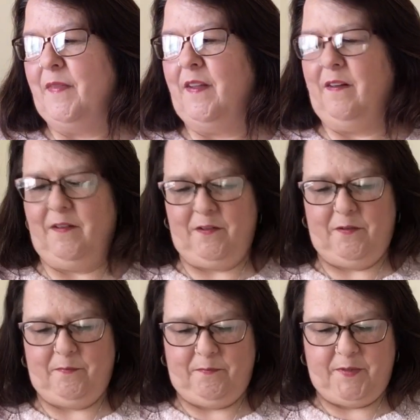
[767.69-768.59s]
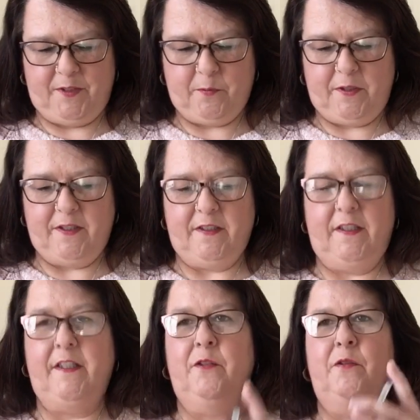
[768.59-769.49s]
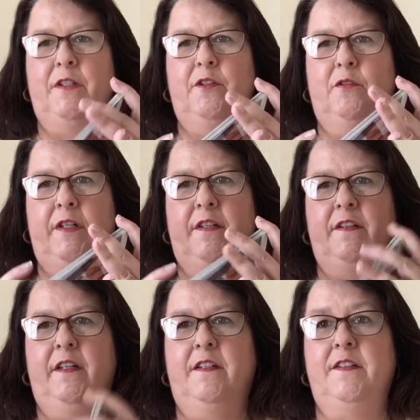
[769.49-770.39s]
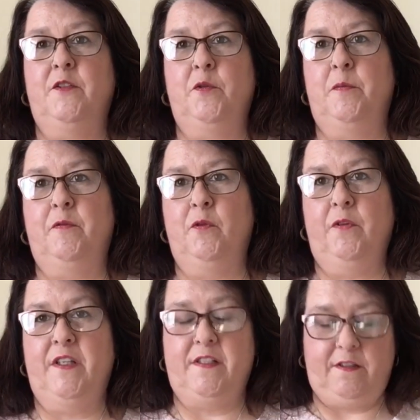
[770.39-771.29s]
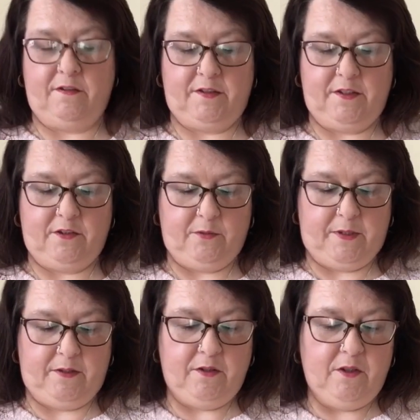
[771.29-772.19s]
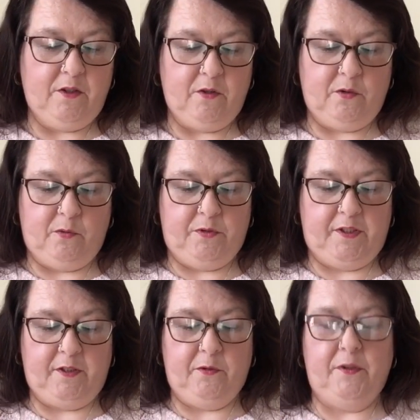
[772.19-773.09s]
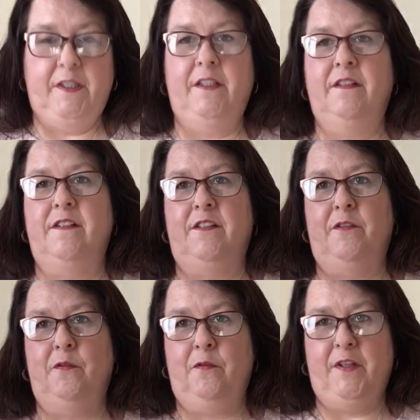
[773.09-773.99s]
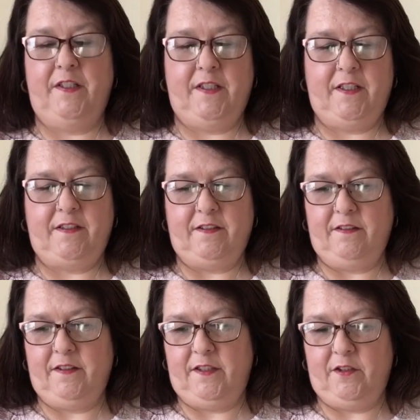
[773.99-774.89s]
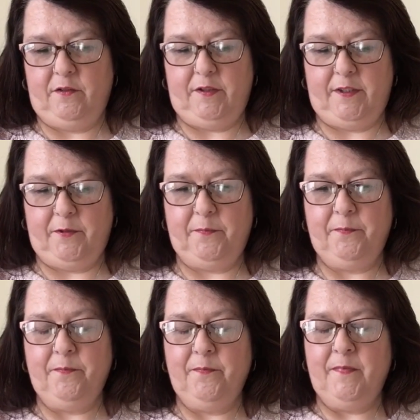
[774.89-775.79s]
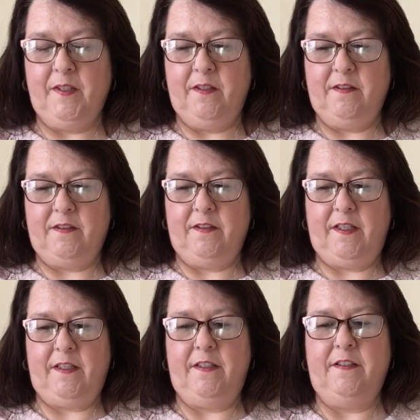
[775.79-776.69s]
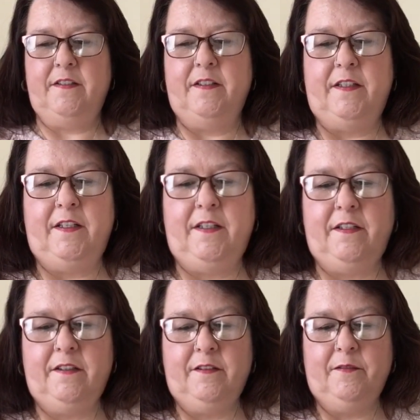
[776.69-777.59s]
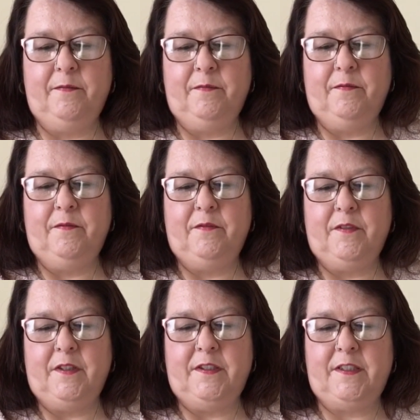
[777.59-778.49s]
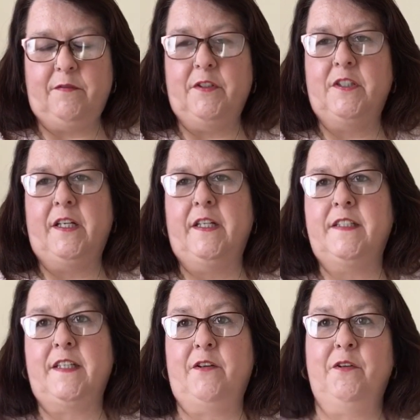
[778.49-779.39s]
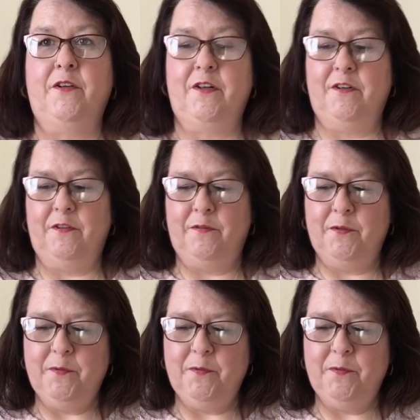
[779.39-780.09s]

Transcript: This one isn't gilded or anything, because this was before they started doing all the gilding and stuff on their decks that they do now. So that is the 78 Tarot Carnival.